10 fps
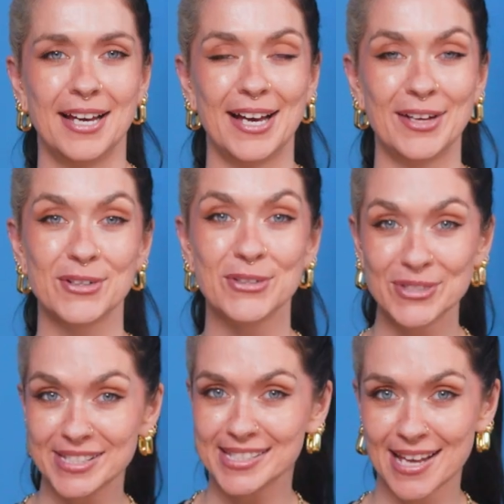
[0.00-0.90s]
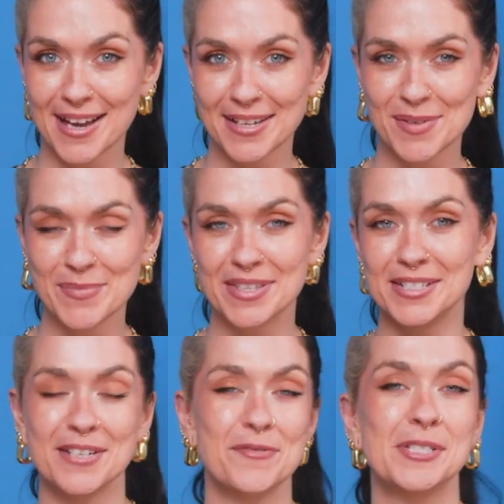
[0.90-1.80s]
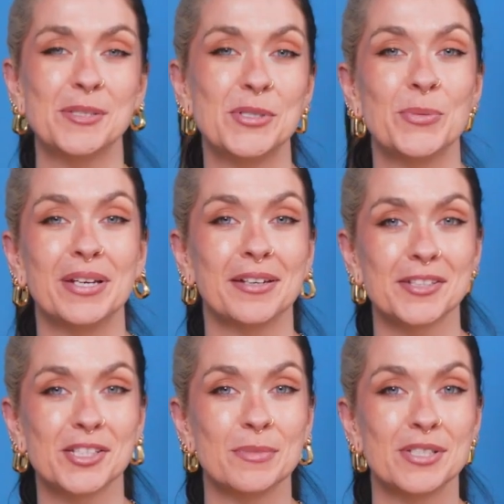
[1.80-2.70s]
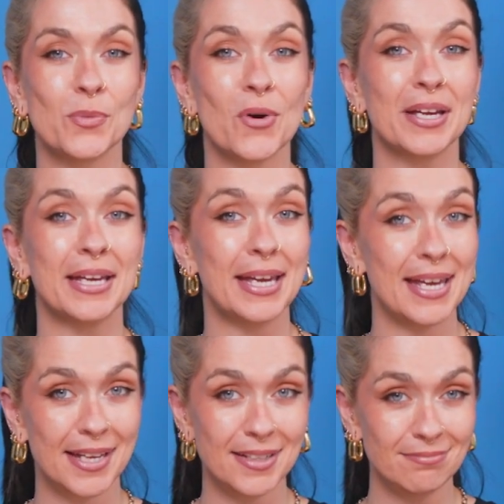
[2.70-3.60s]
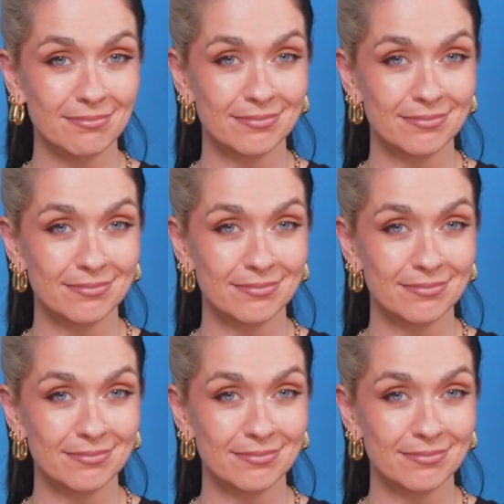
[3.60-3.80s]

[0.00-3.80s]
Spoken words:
A good sign can be the difference between customers walking in